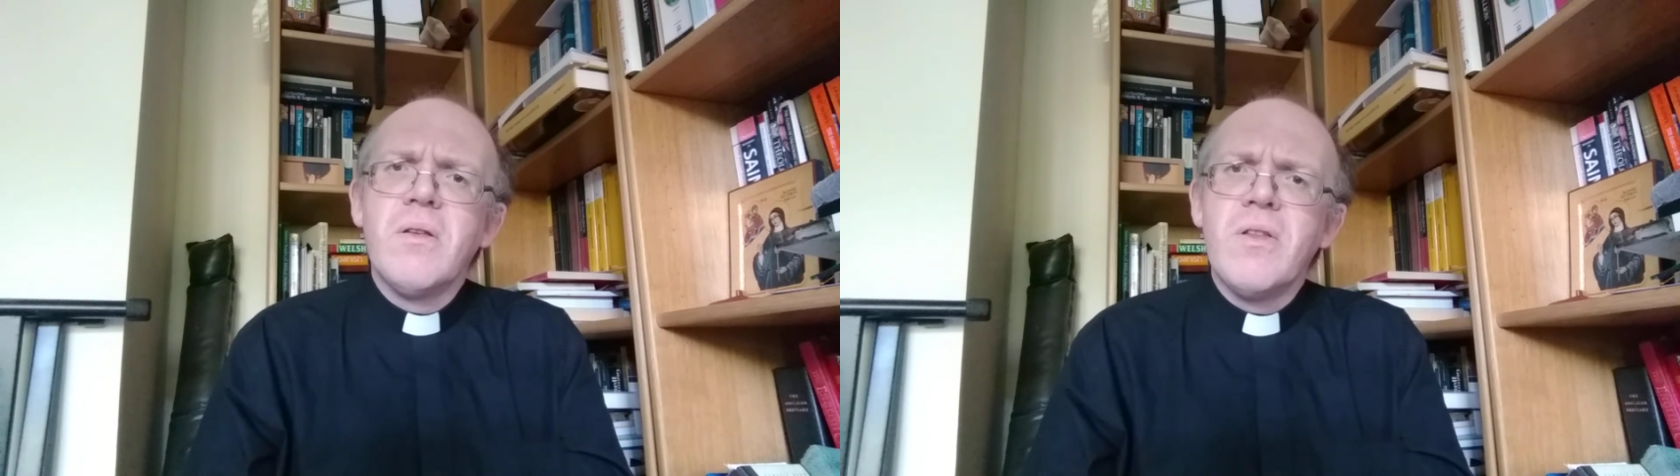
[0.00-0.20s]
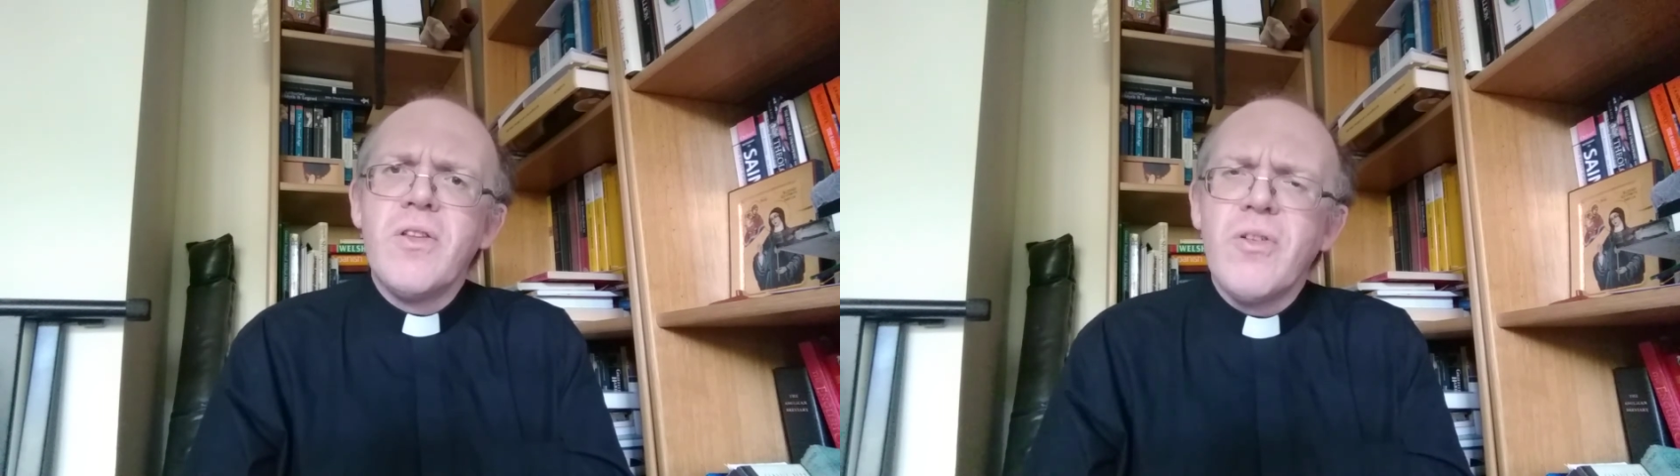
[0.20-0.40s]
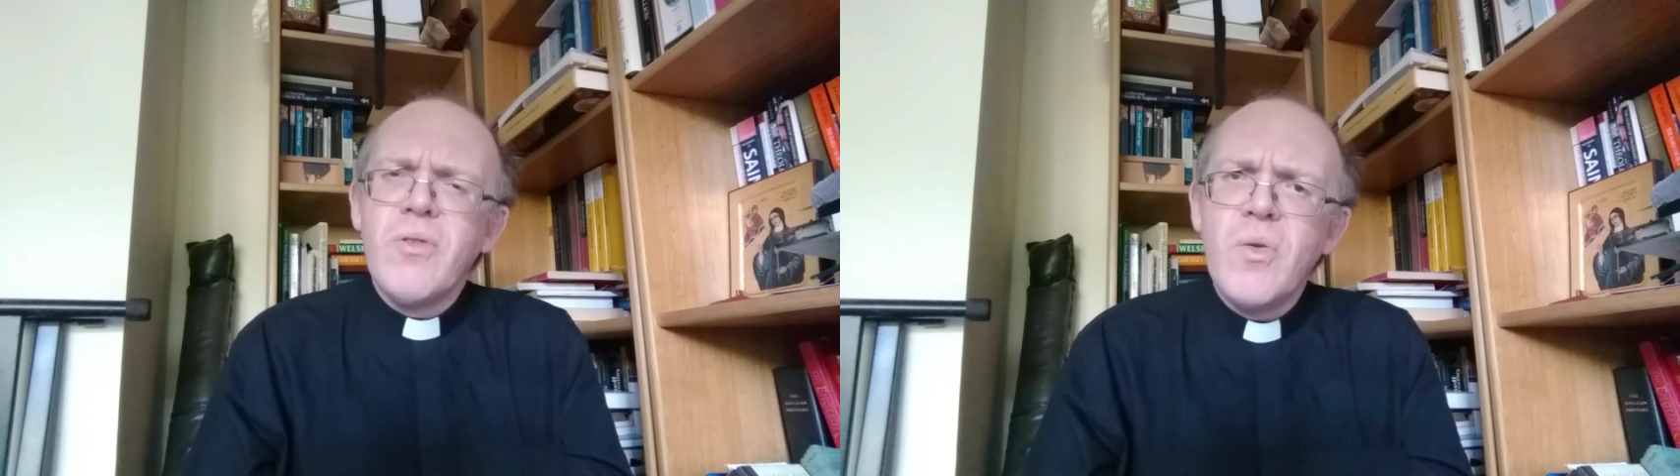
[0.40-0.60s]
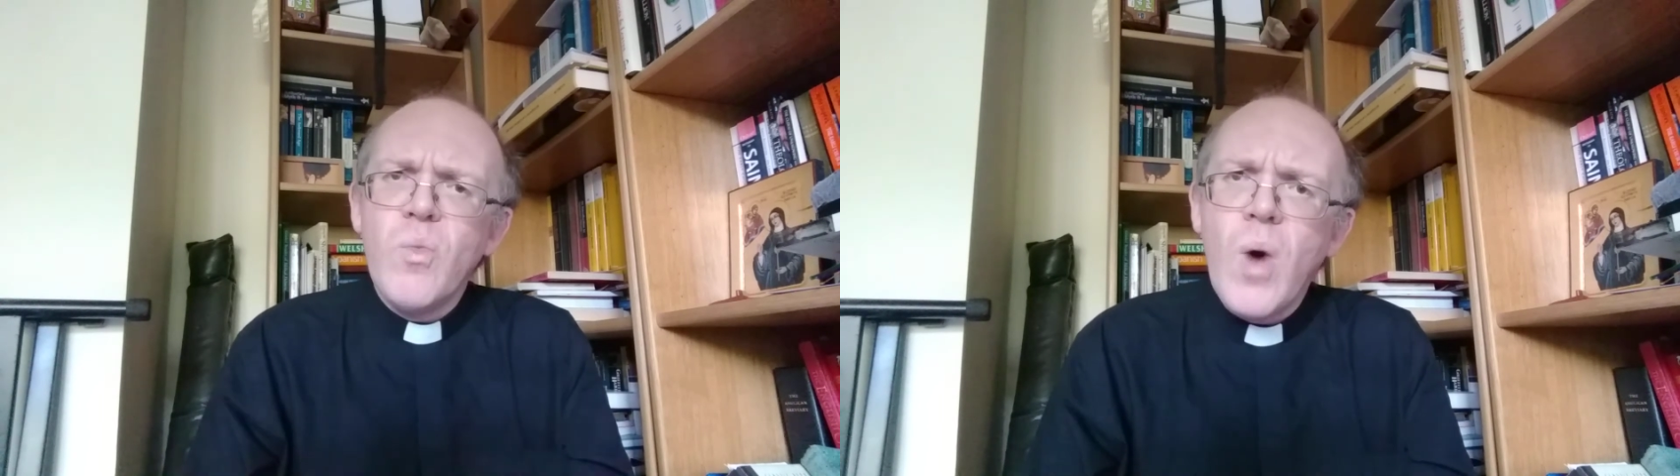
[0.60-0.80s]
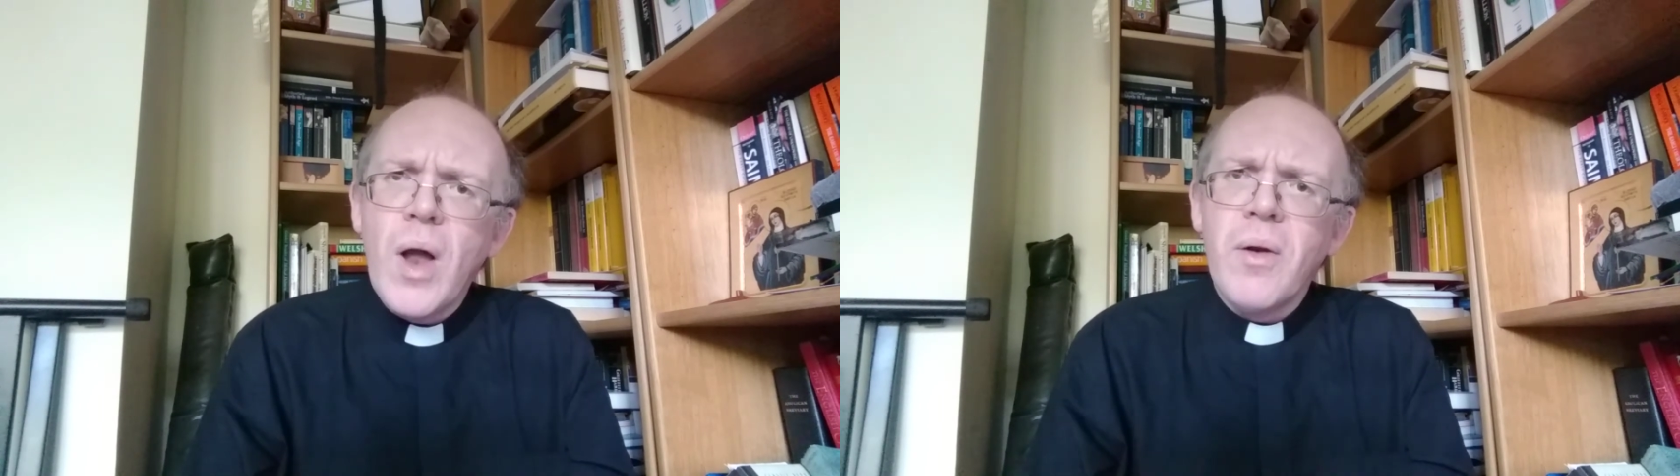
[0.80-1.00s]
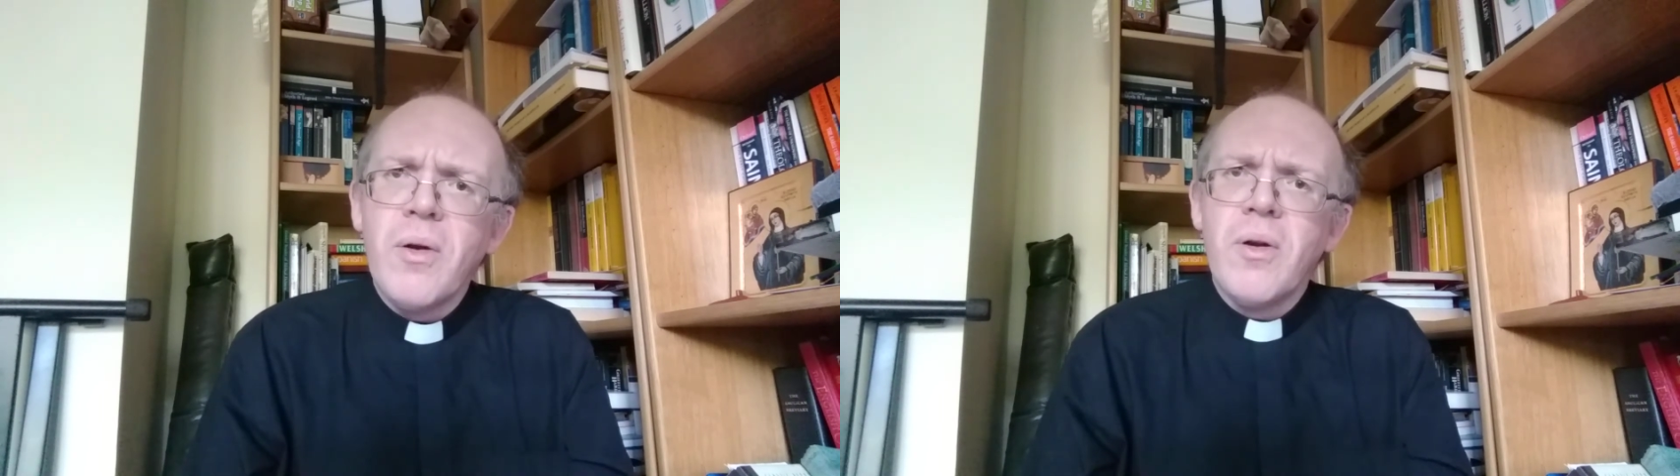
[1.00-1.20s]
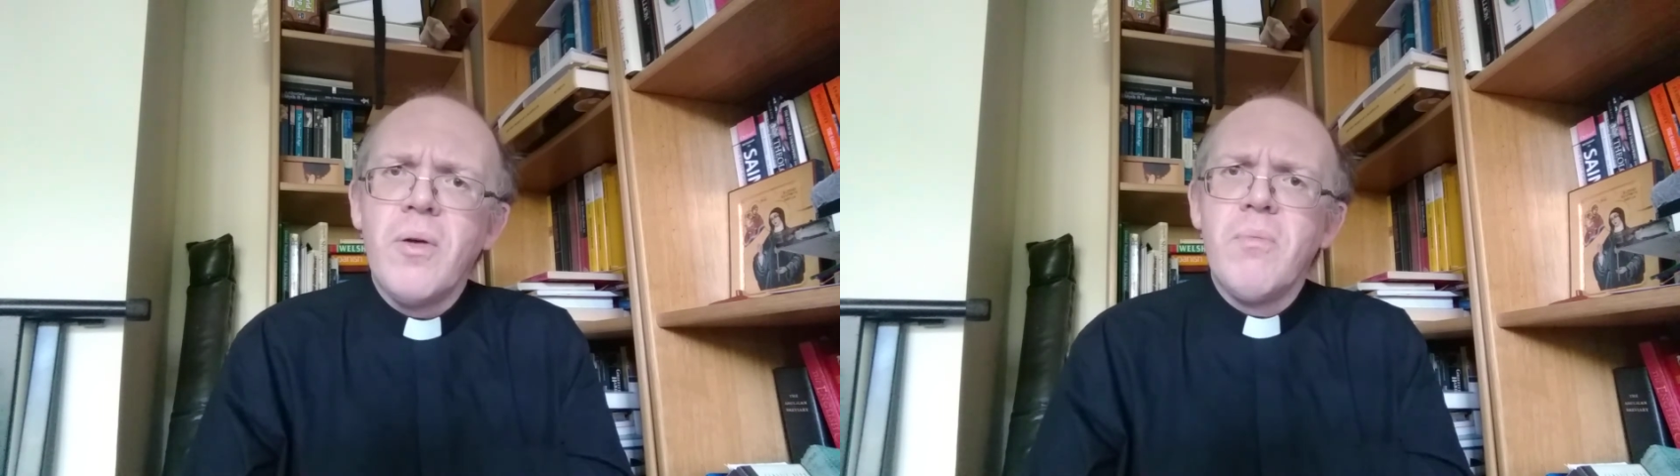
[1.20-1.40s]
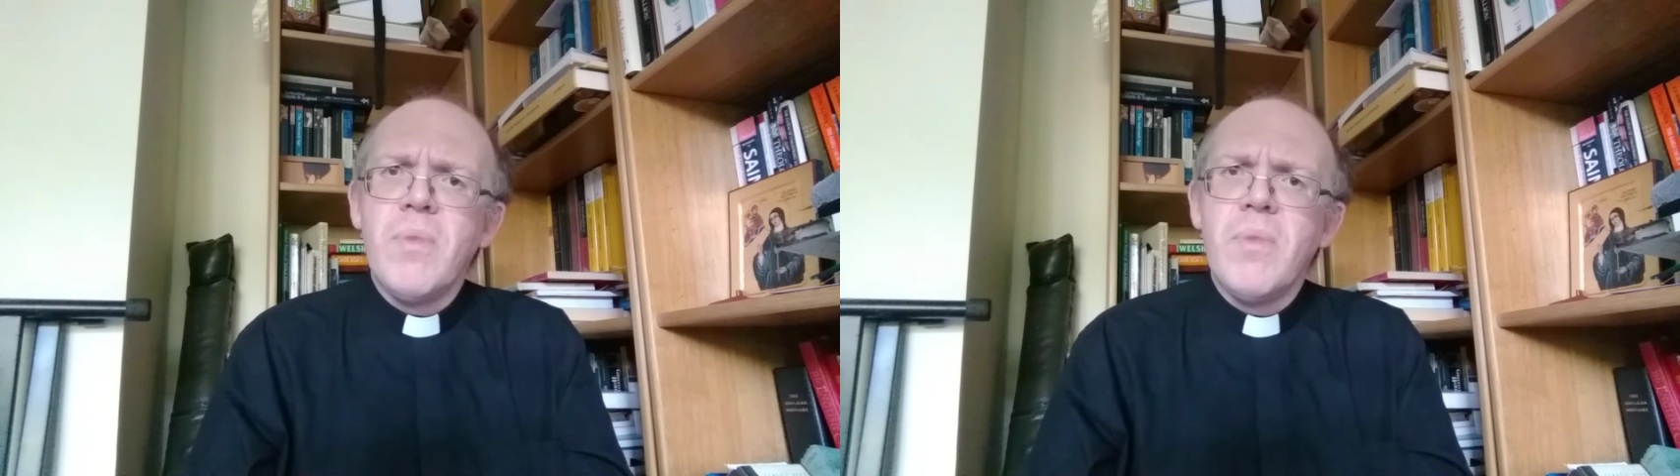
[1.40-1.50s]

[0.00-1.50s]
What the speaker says: There's only one